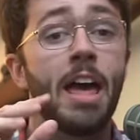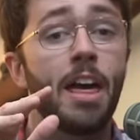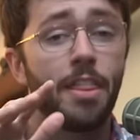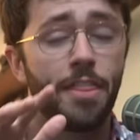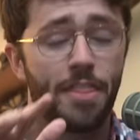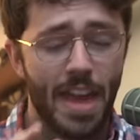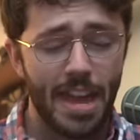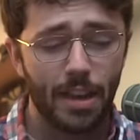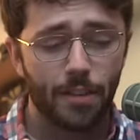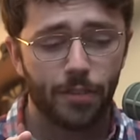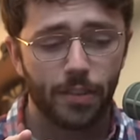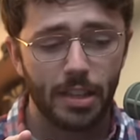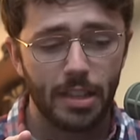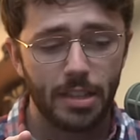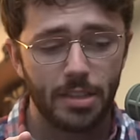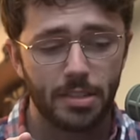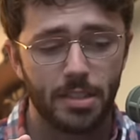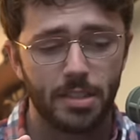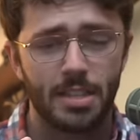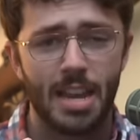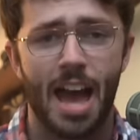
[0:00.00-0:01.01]
Thankfully,
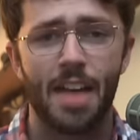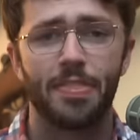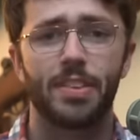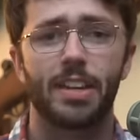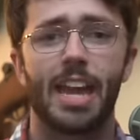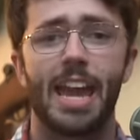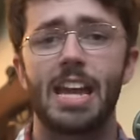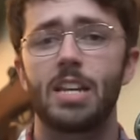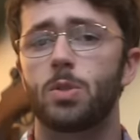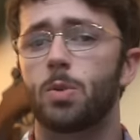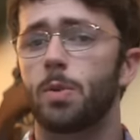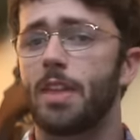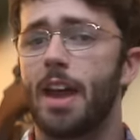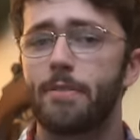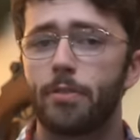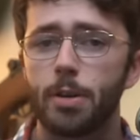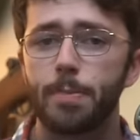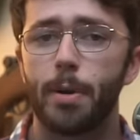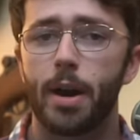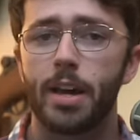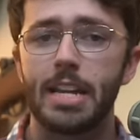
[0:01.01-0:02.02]
this is not the case with
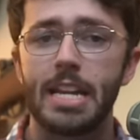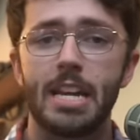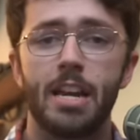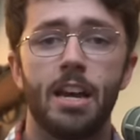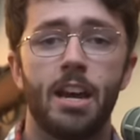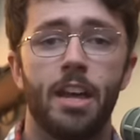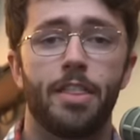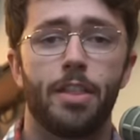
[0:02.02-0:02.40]
everybody.